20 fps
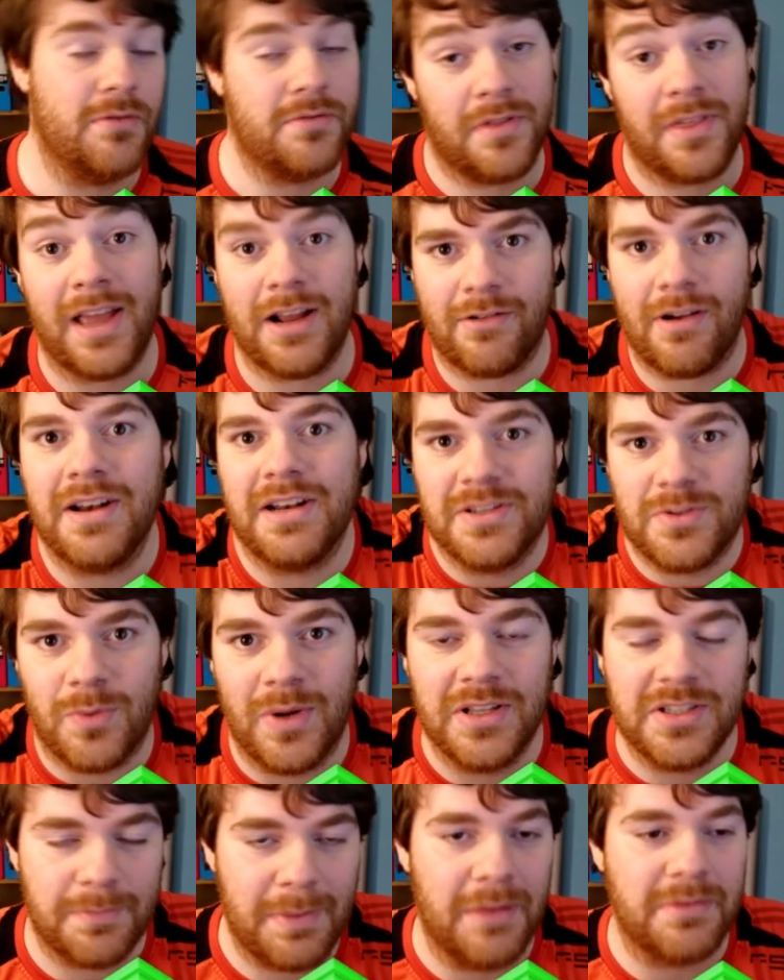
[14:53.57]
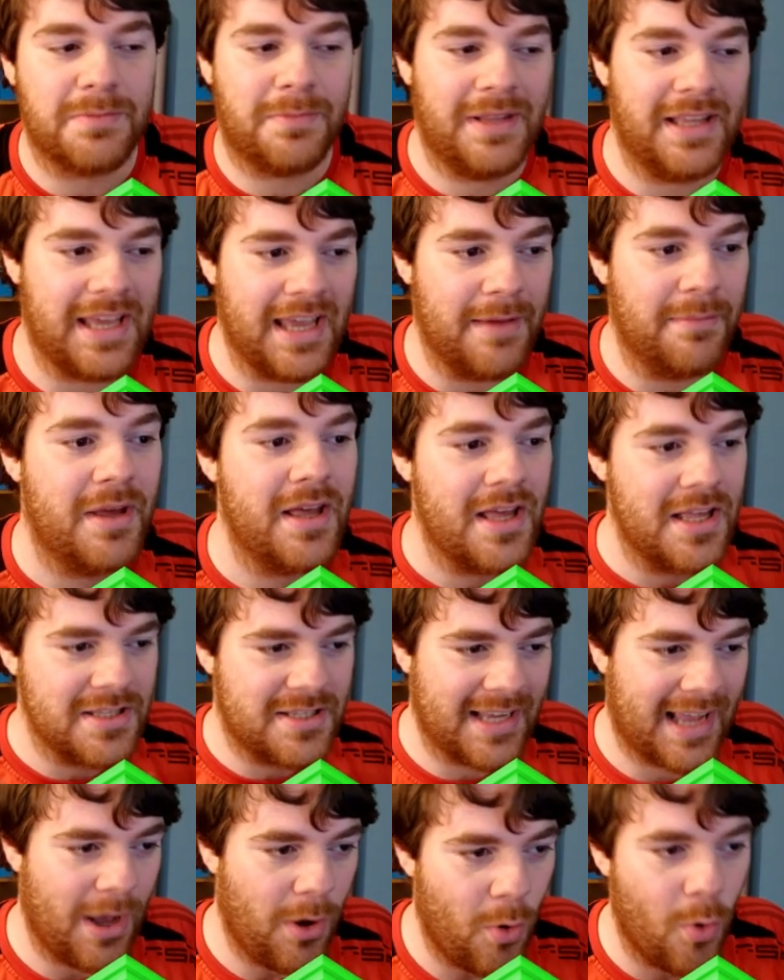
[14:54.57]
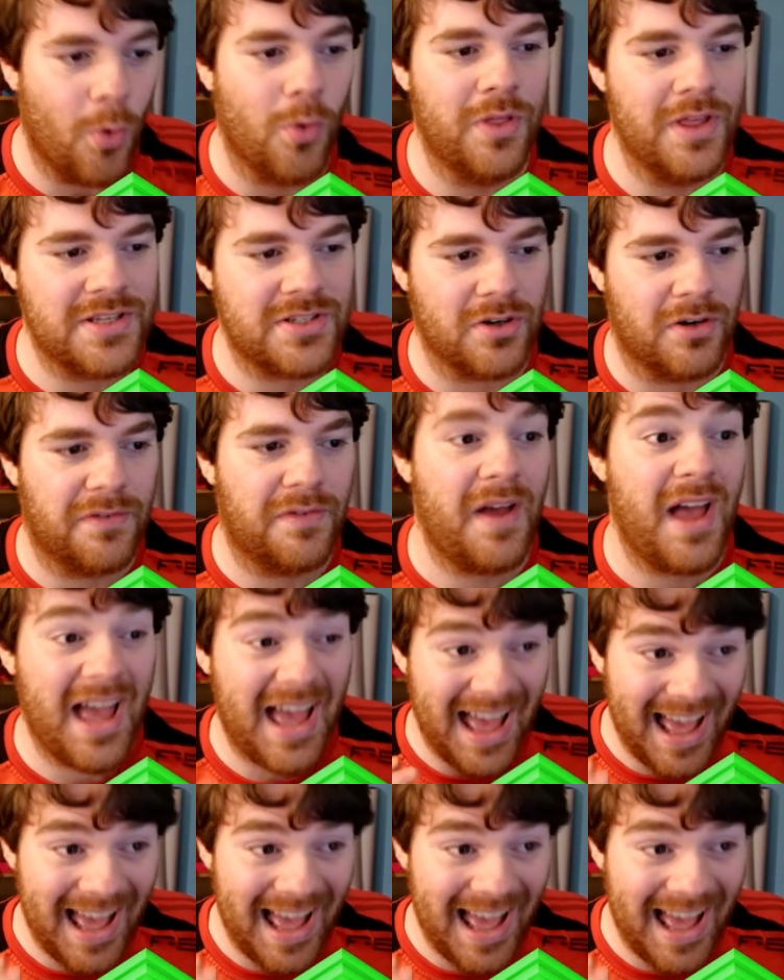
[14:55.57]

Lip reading: Thancred as well to be able to play him to get all this off,